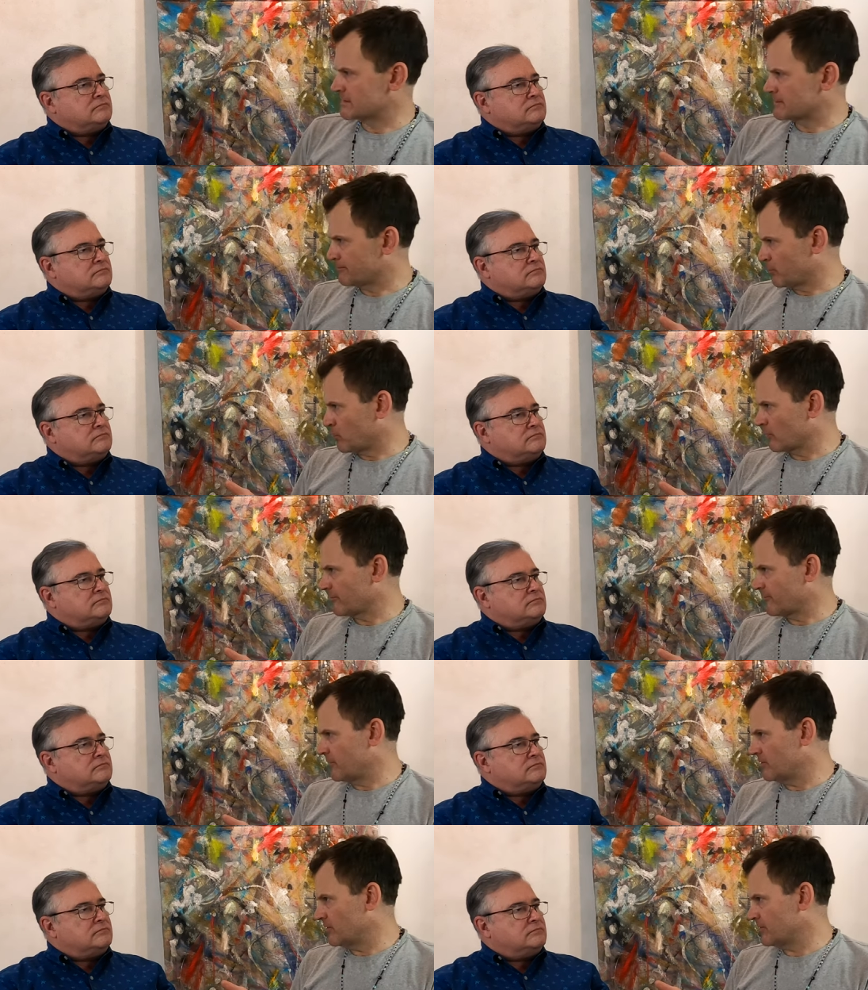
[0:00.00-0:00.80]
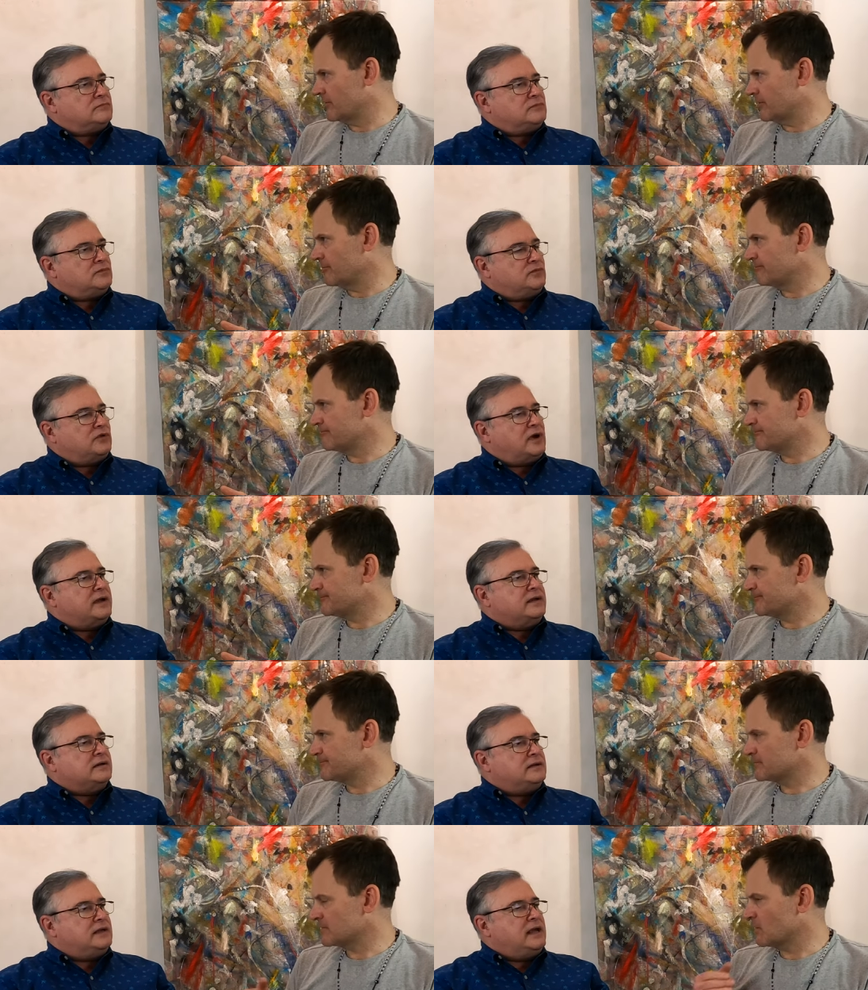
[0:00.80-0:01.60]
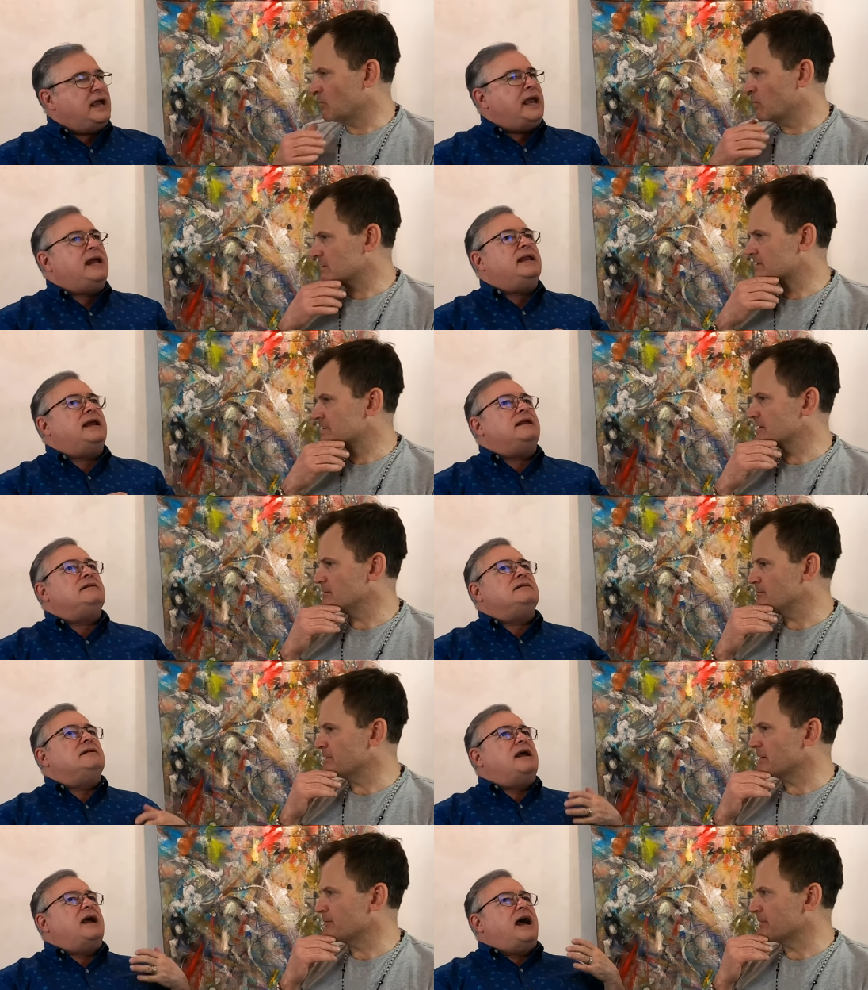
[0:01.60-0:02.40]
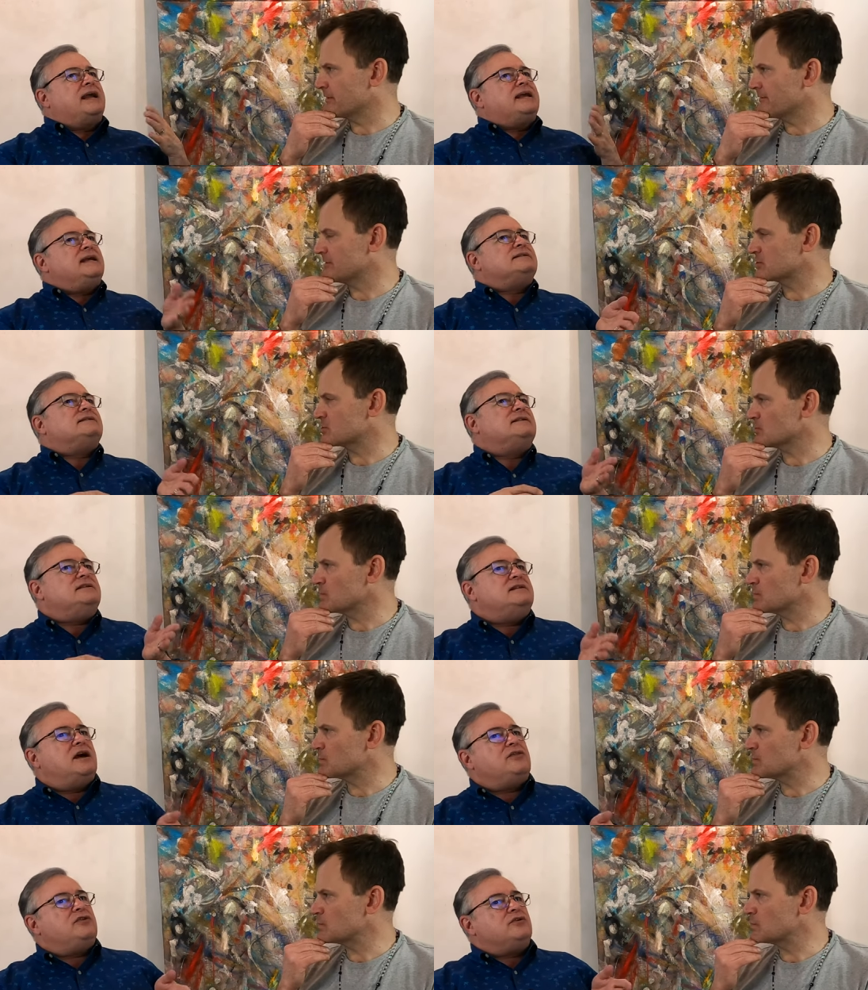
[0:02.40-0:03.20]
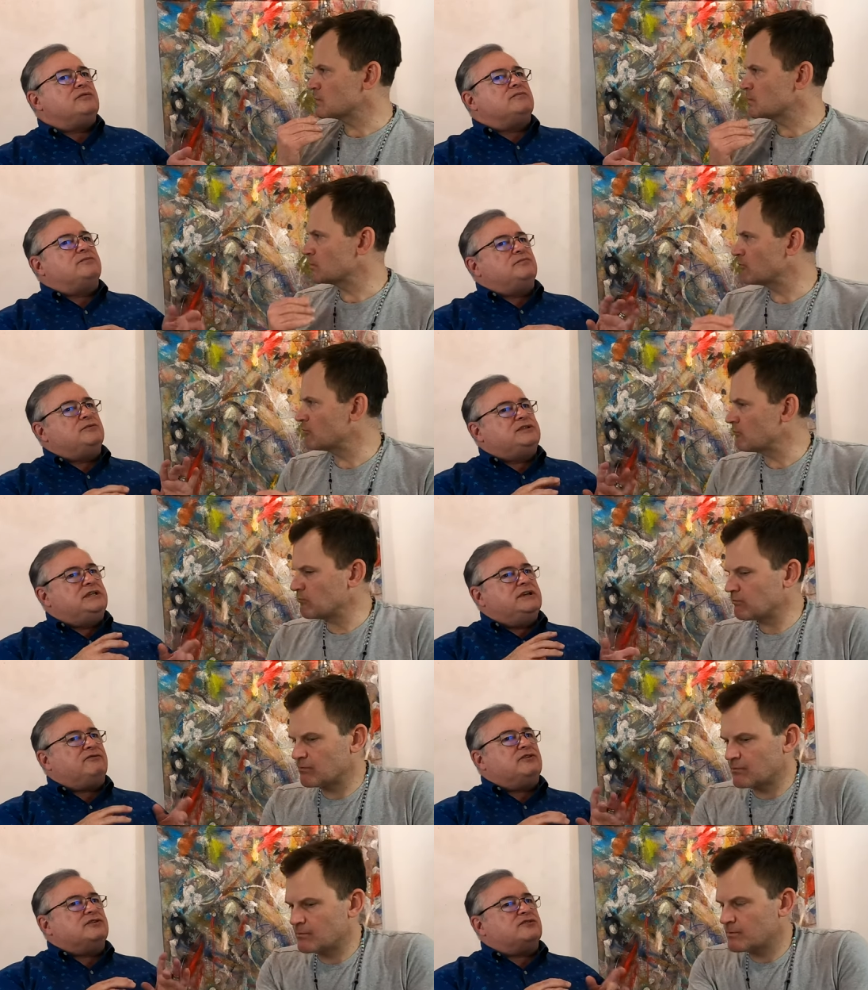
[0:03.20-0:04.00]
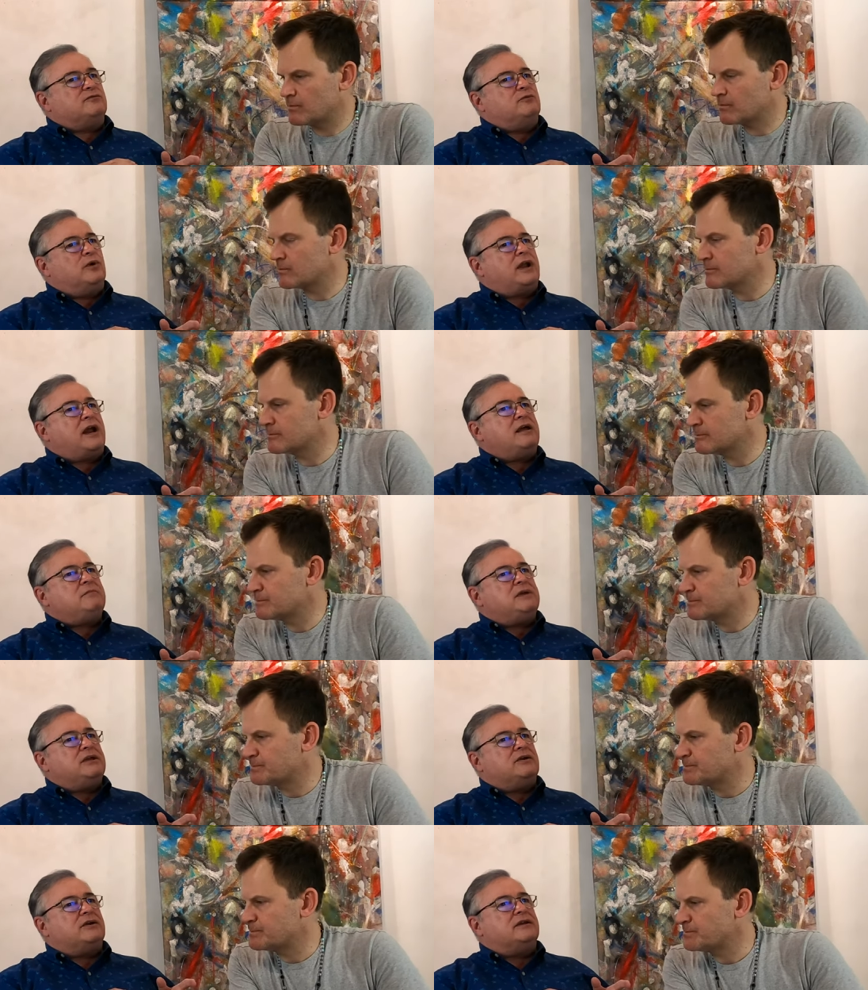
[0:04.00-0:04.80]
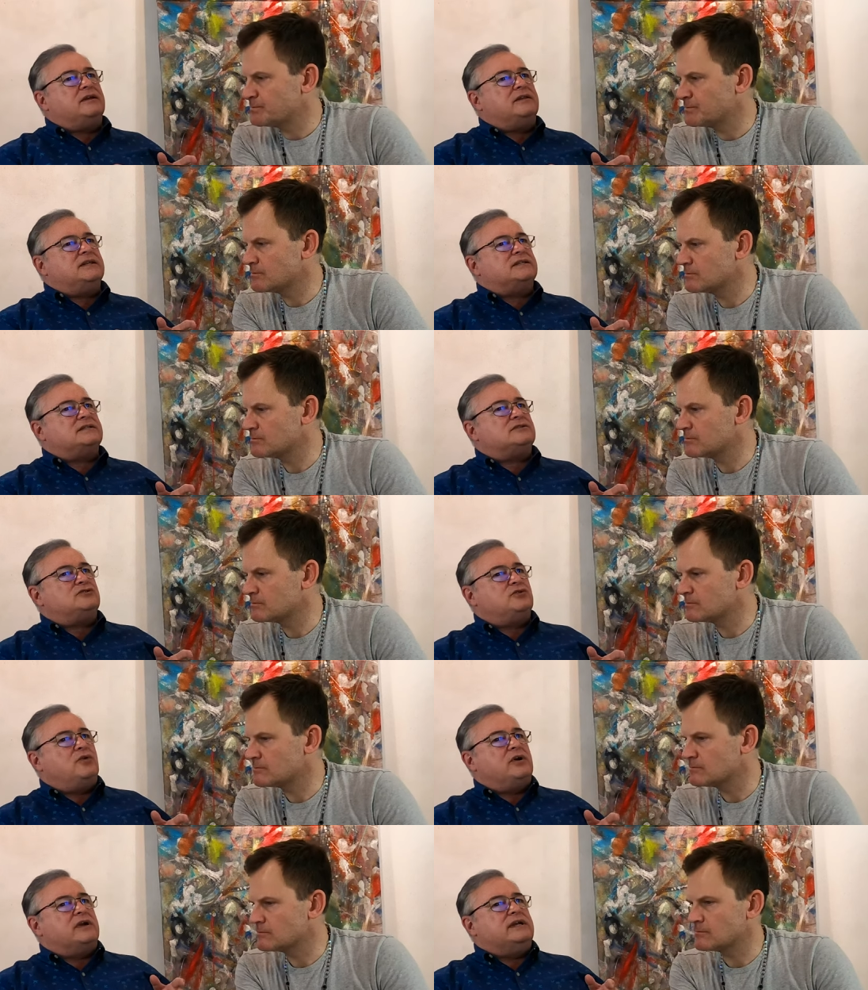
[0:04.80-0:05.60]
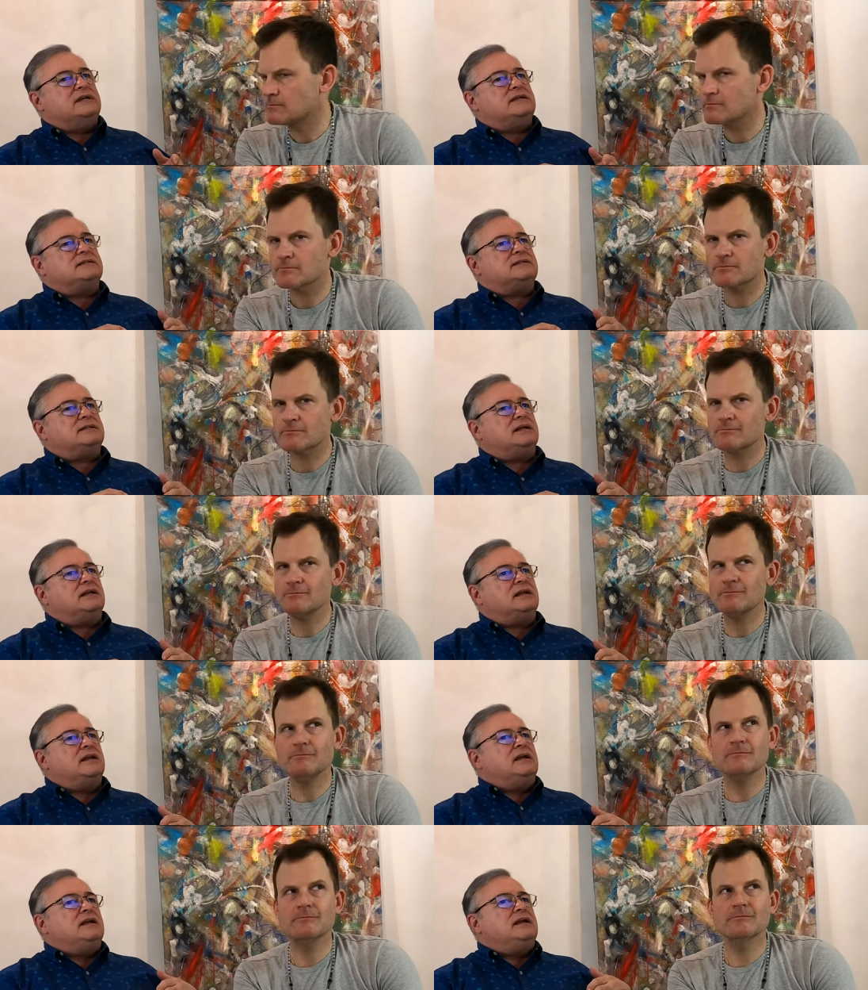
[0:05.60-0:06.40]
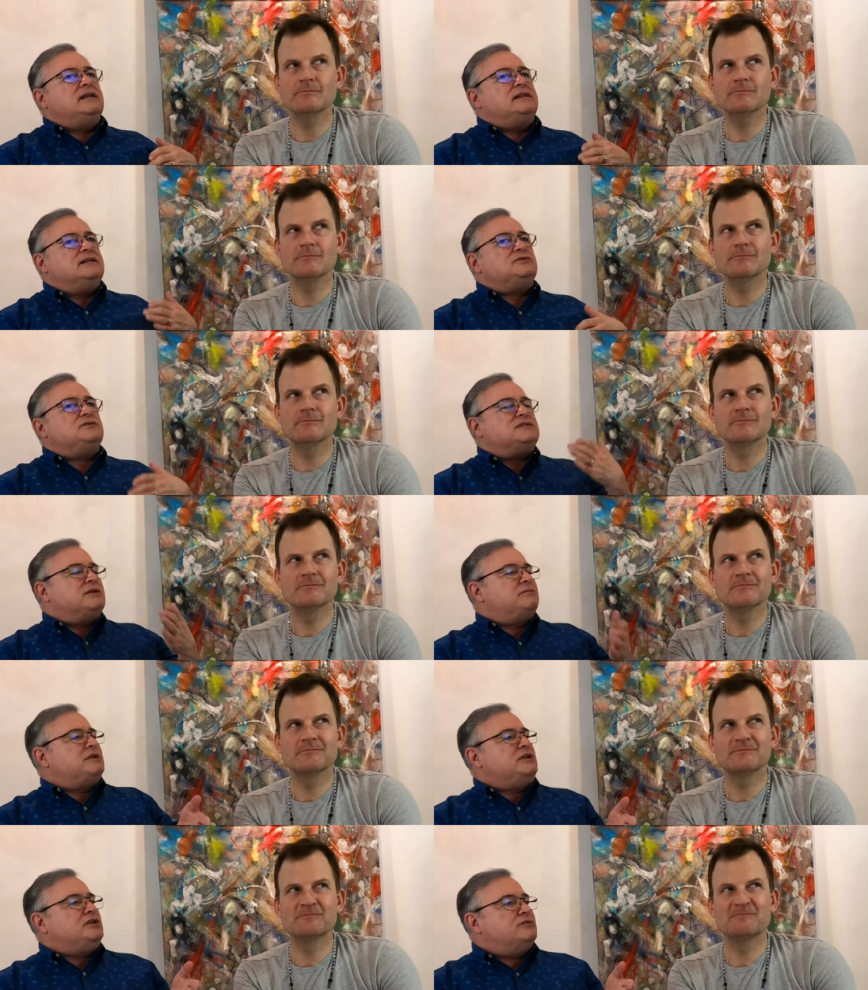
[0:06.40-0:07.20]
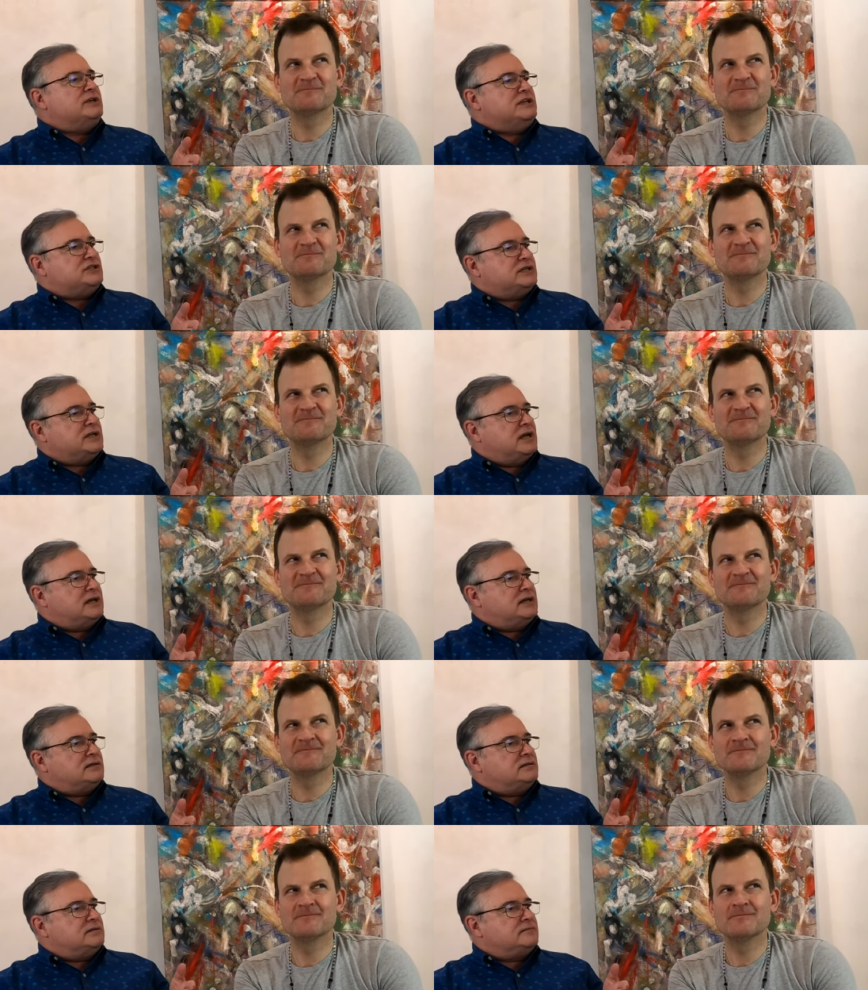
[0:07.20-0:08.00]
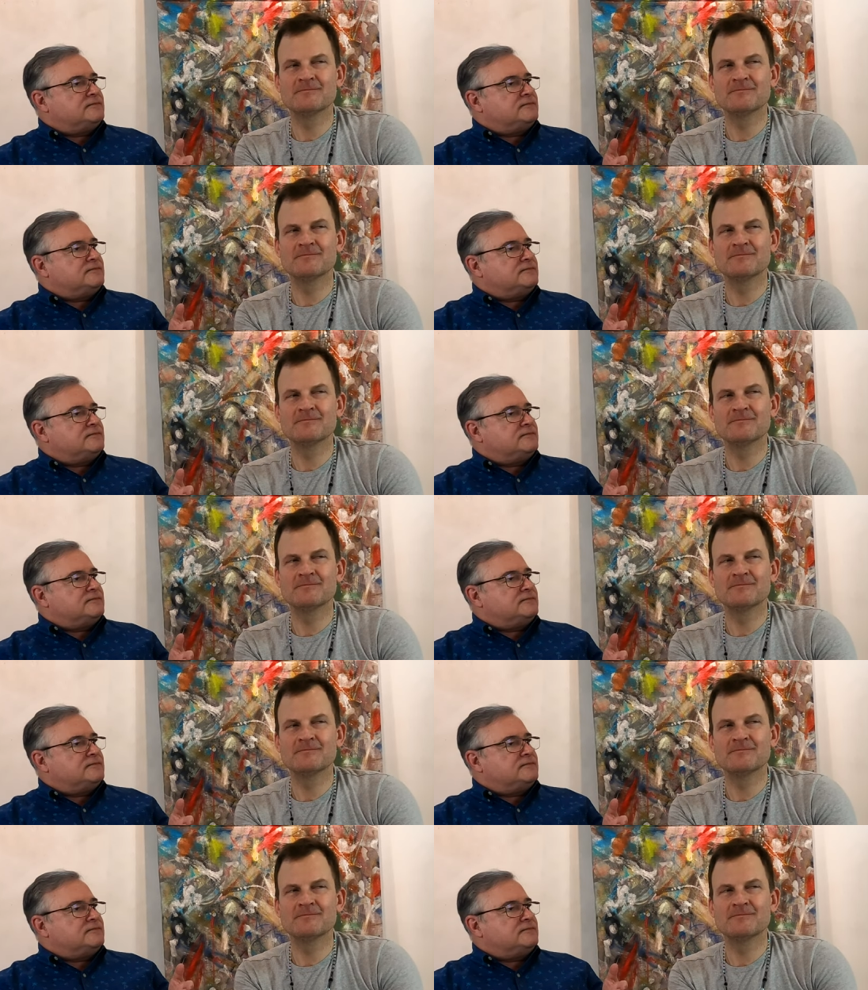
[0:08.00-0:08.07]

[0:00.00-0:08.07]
Speaker 1: what's important for you to do.
Speaker 2: Right. And what's and, and going to be a beneficial. I guess another difference from what I'm hearing in this story is that this was something you initiated.